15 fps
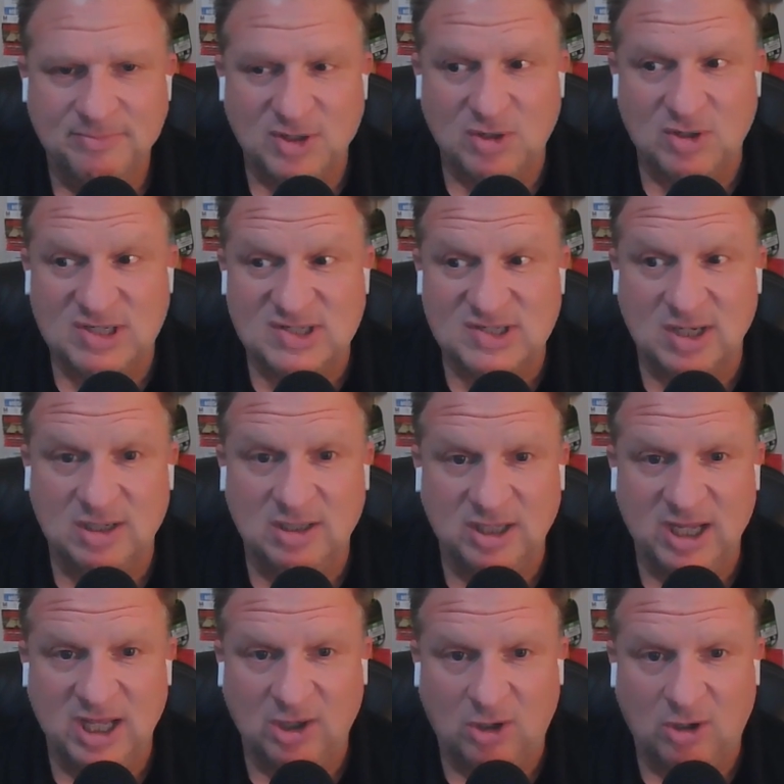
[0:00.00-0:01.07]
There is
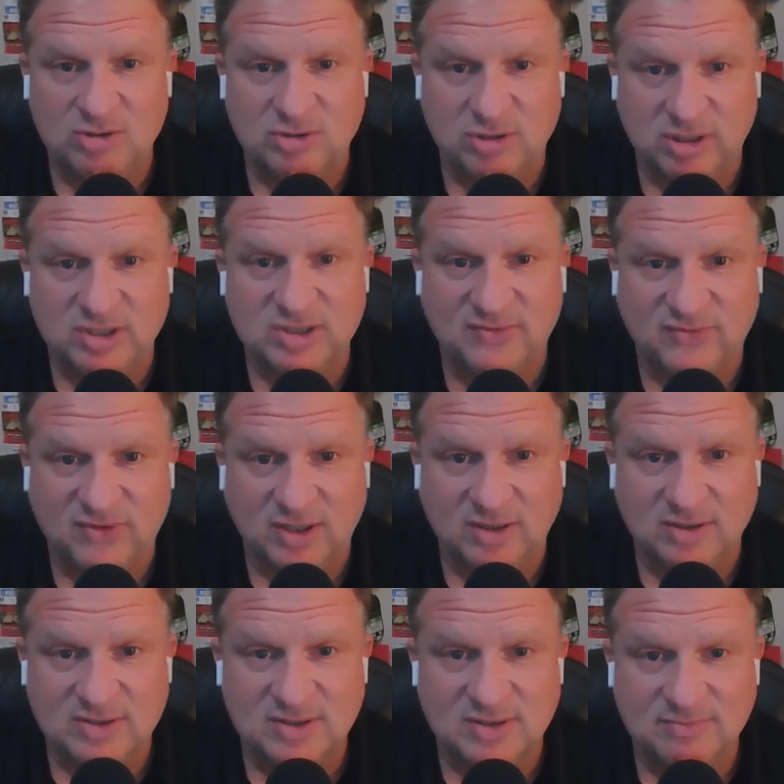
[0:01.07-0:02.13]
suddenly a laundry list of
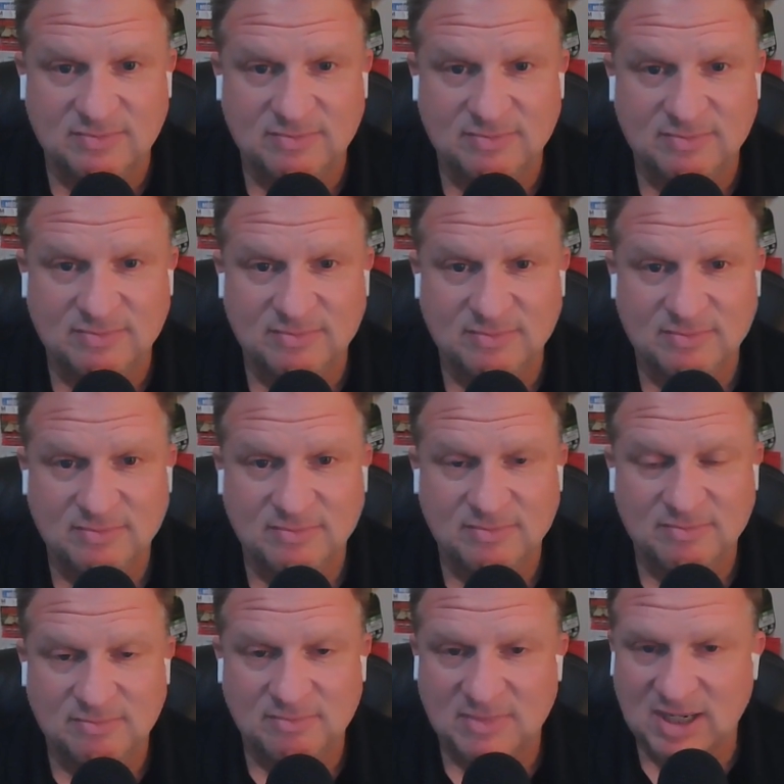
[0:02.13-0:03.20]
things.
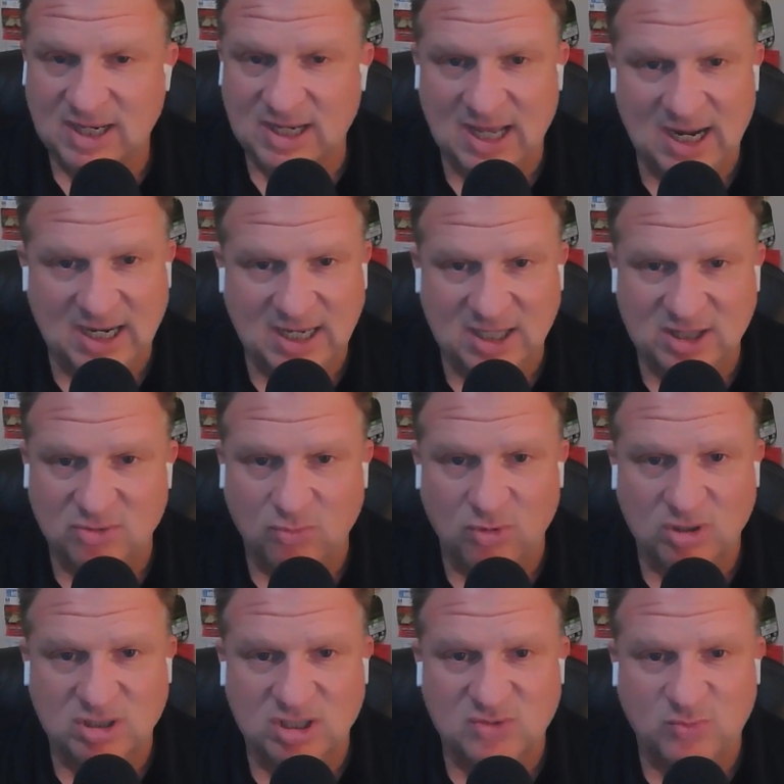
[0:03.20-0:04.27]
Got to get to
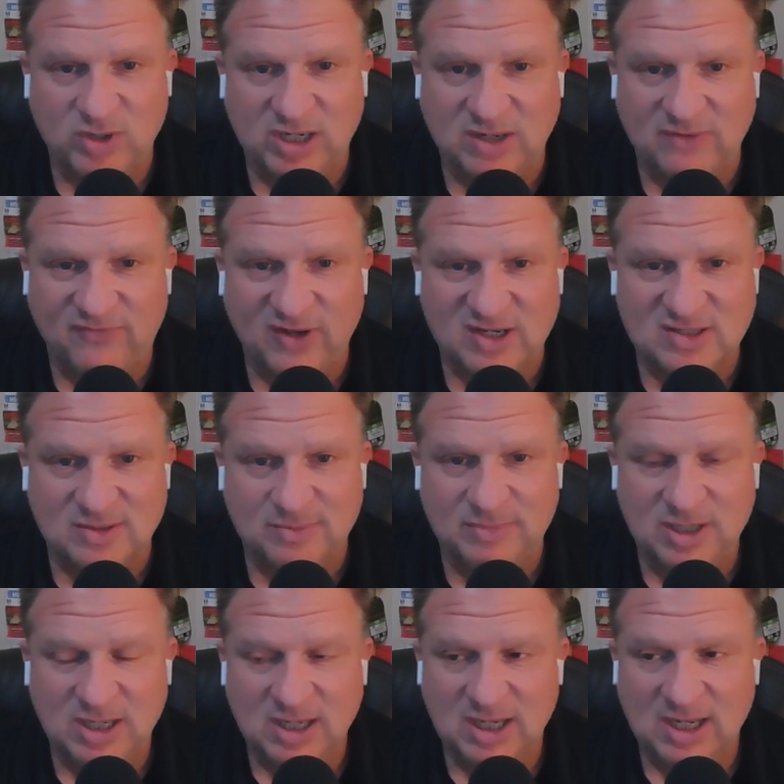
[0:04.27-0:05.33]
work this week and fix
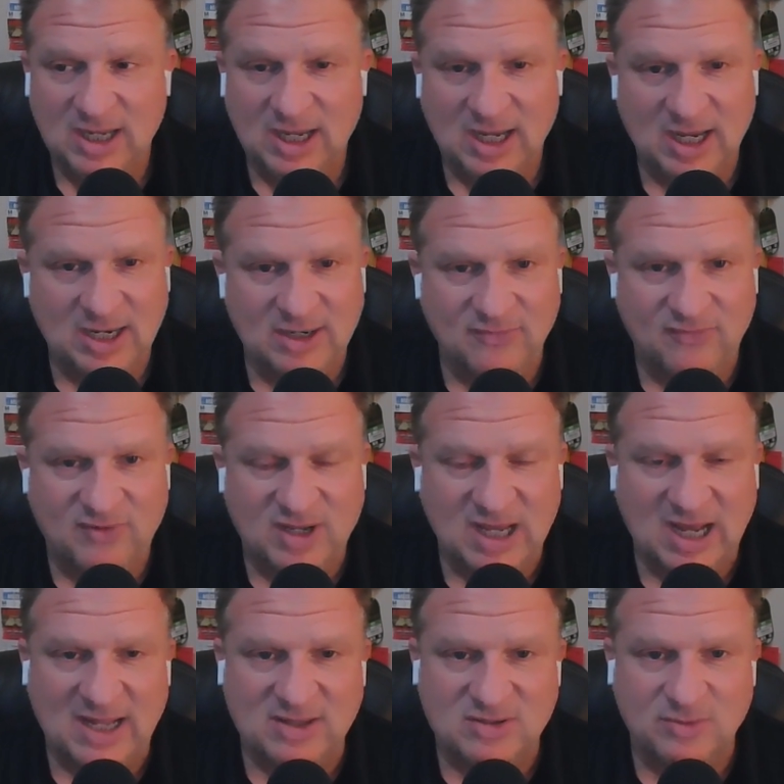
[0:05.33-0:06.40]
them. And you've
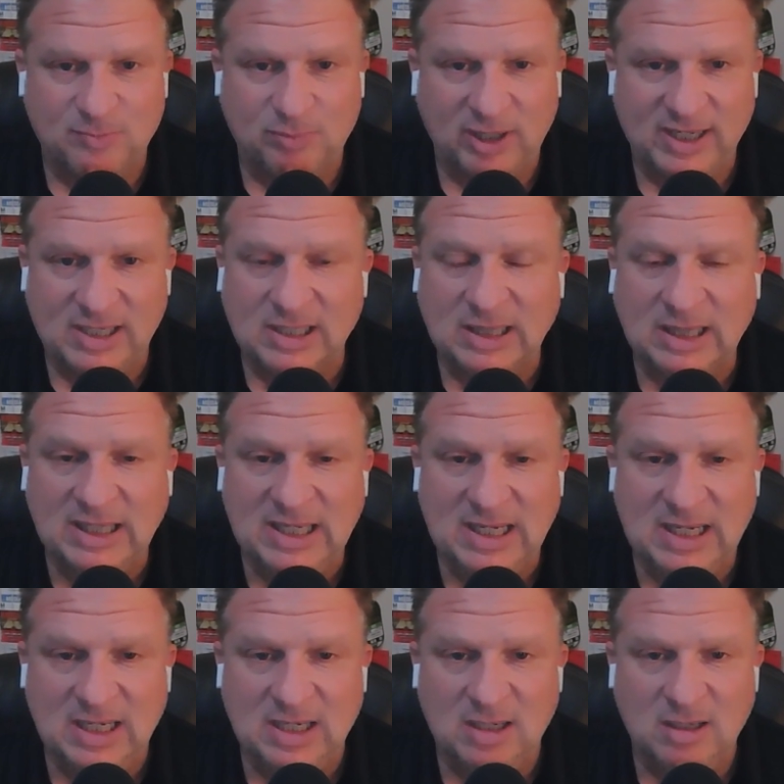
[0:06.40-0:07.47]
got to play
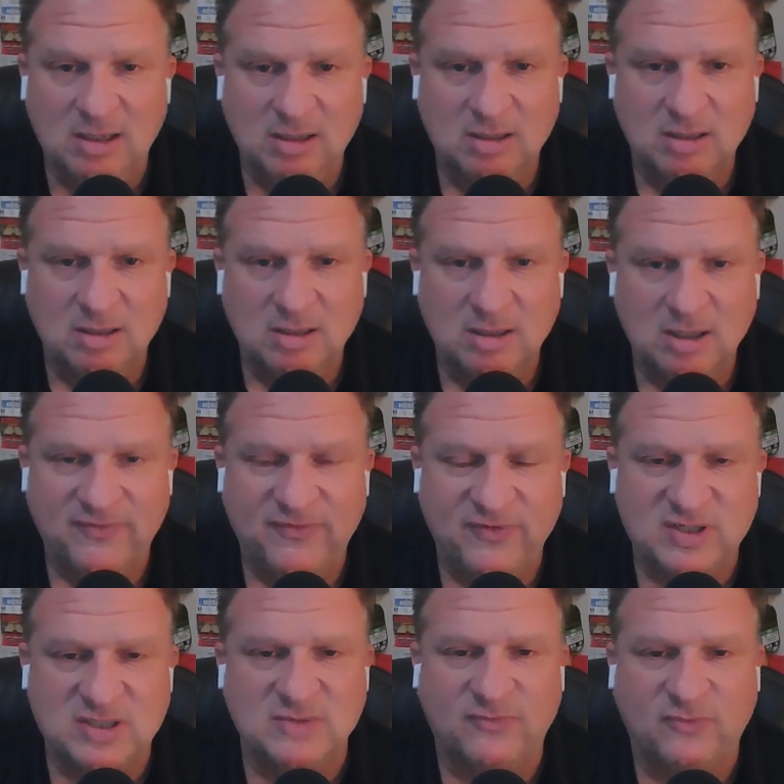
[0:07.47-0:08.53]
clean,
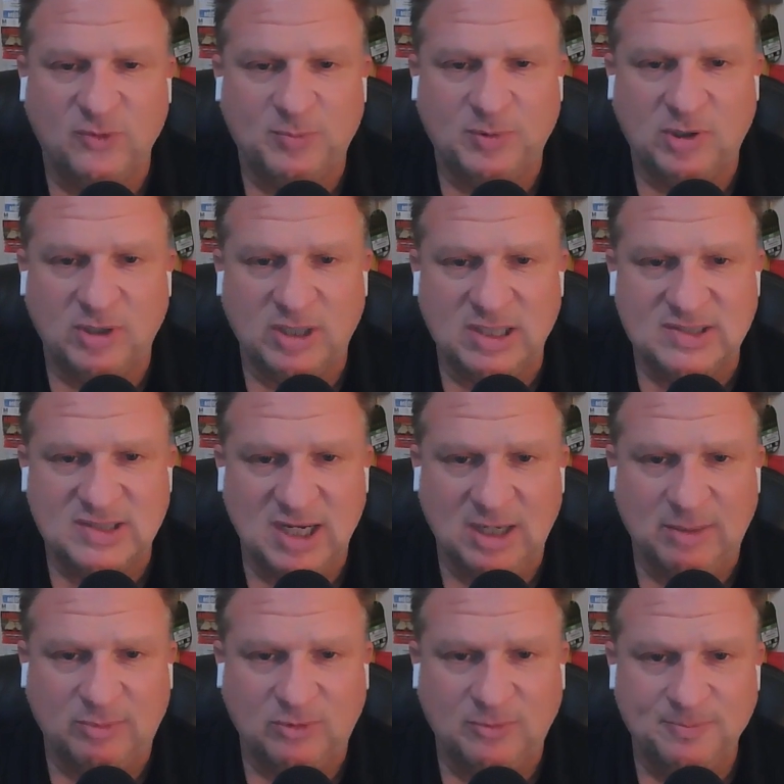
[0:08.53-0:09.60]
efficient football against
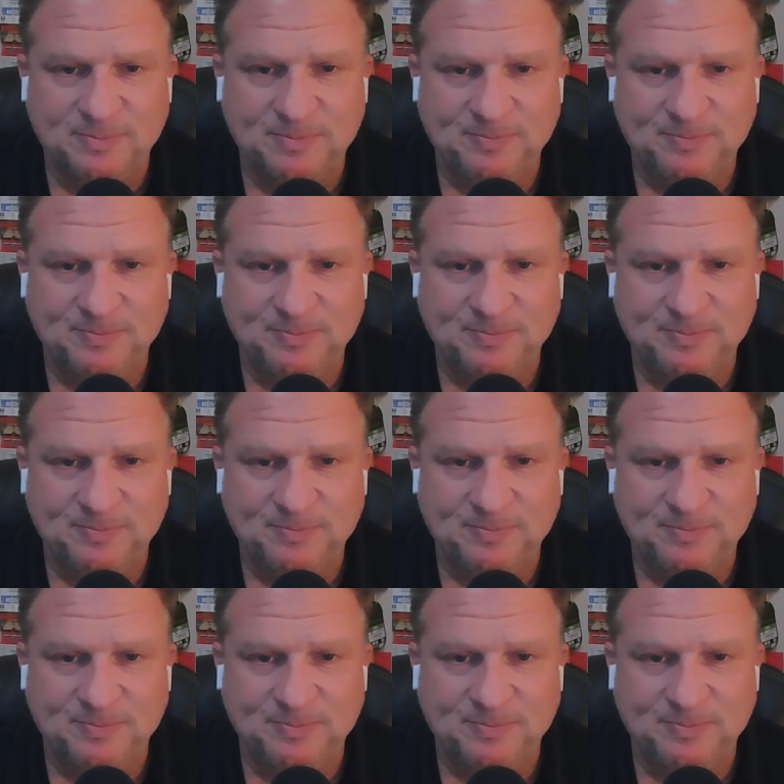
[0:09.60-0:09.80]
Campbell.